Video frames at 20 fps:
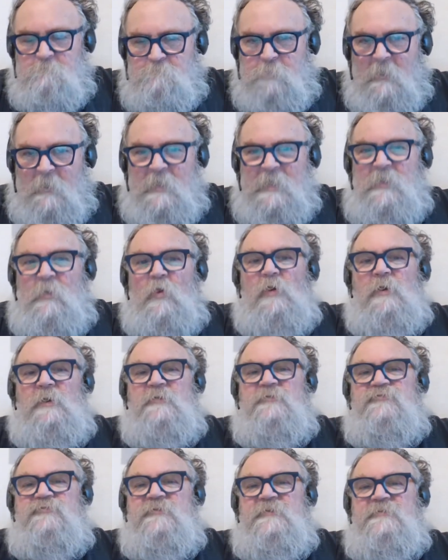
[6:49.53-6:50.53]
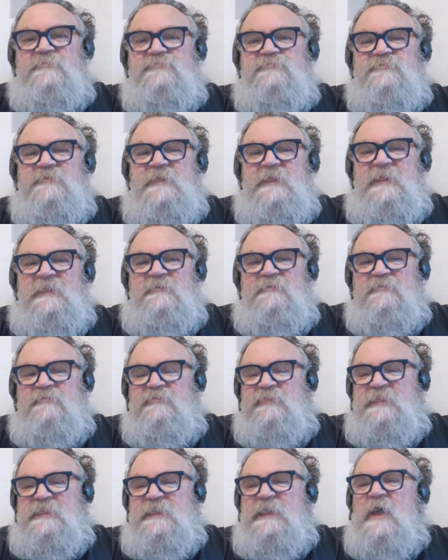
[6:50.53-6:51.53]
biologist in
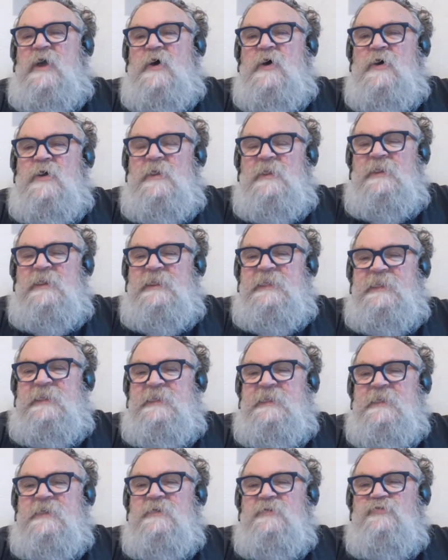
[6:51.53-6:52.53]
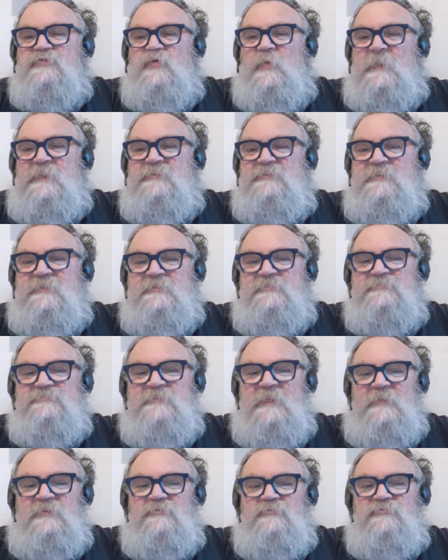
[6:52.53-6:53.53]
the early 20th
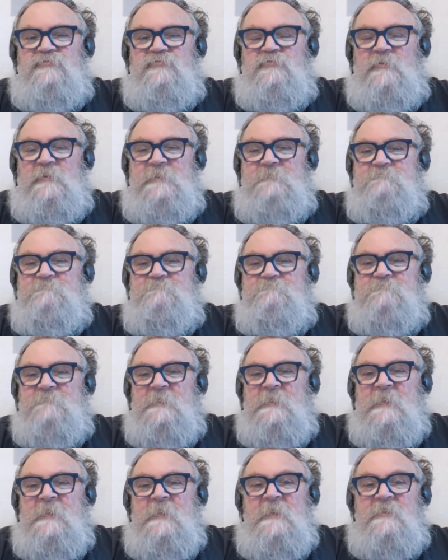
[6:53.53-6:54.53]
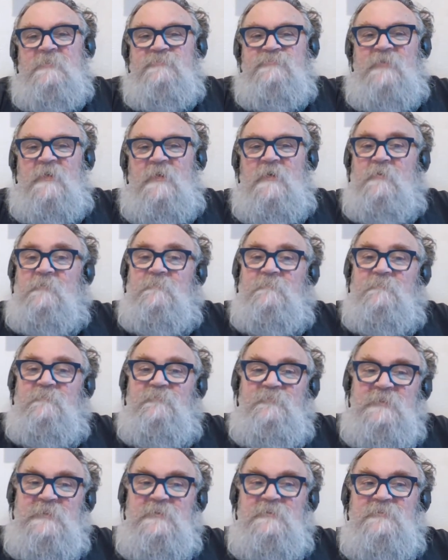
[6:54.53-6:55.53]
century. So,
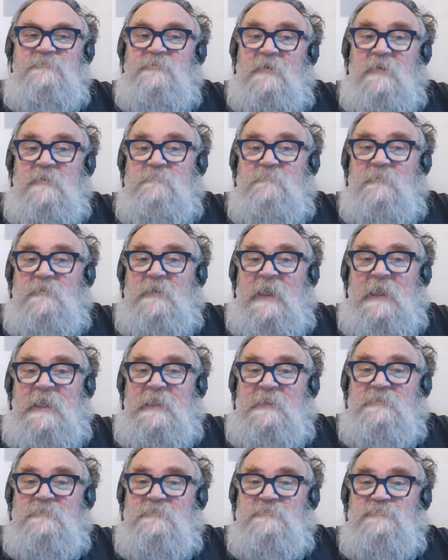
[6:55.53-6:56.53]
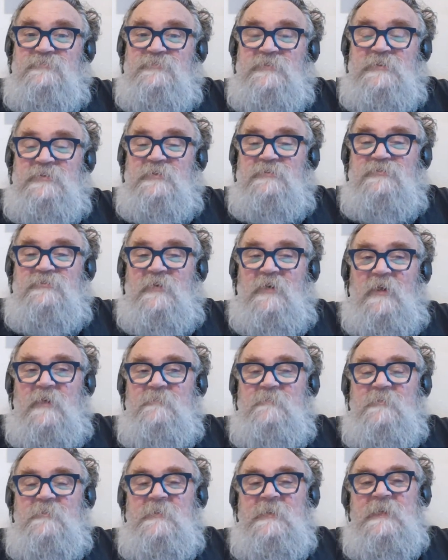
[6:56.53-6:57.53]
phenotype and
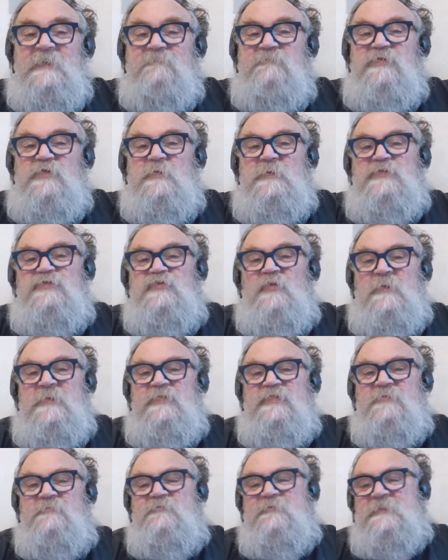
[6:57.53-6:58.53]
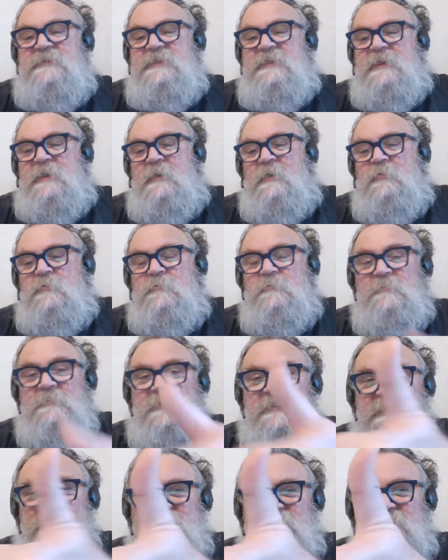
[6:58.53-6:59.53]
genotype. If you enjoyed the video,
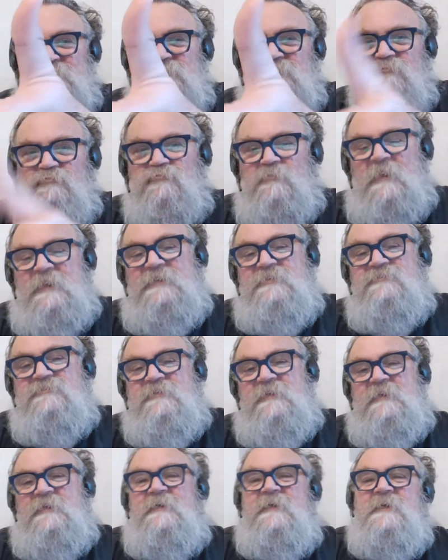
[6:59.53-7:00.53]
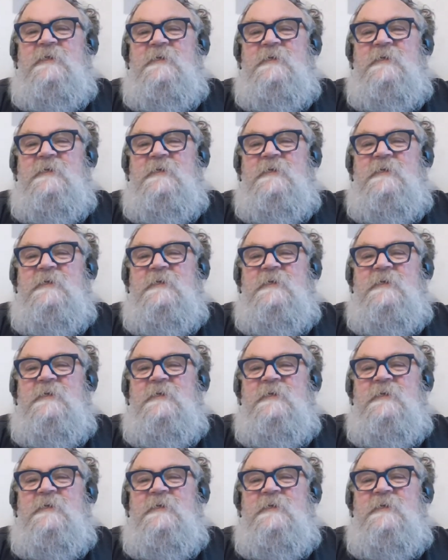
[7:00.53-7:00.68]
give it a rating,